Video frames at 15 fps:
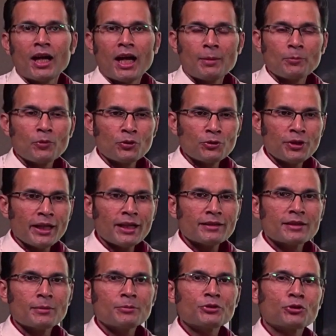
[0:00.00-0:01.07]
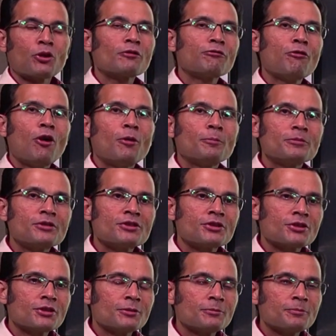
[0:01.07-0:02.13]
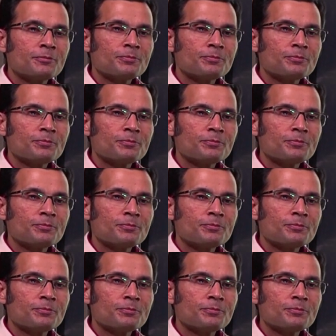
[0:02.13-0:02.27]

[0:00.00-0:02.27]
I'm going to take some short forms,